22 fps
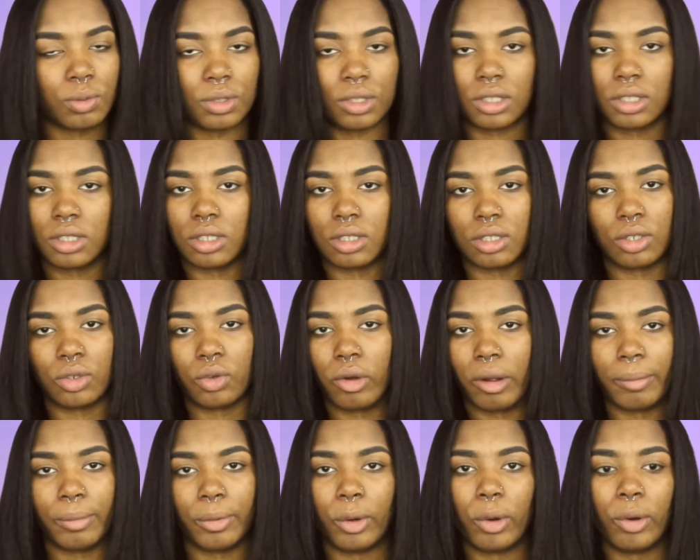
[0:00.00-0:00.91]
which is the
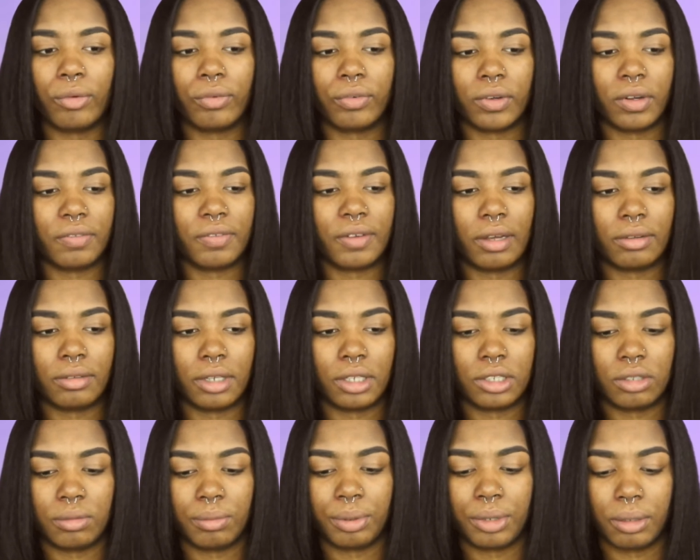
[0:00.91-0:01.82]
normal for a
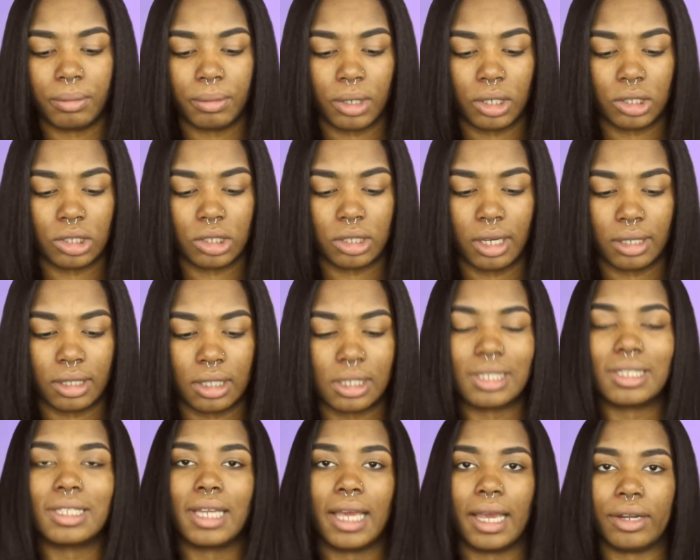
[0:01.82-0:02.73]
foundation, pretty much like
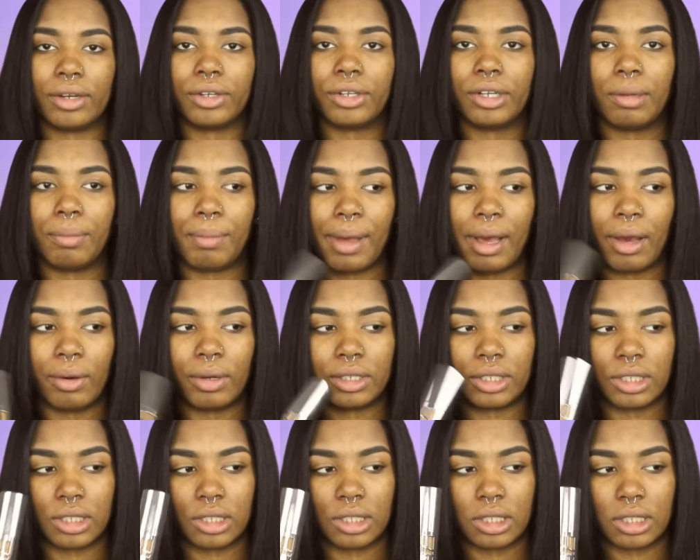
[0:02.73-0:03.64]
the standard amount.
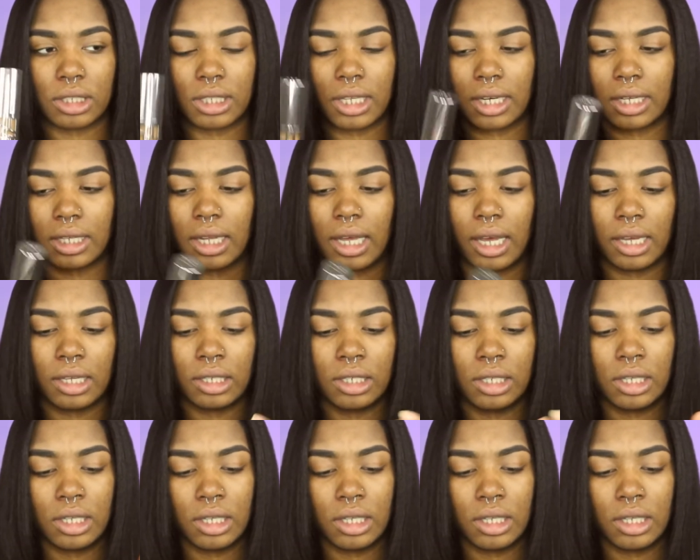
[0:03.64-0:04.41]
It just looks like a lot.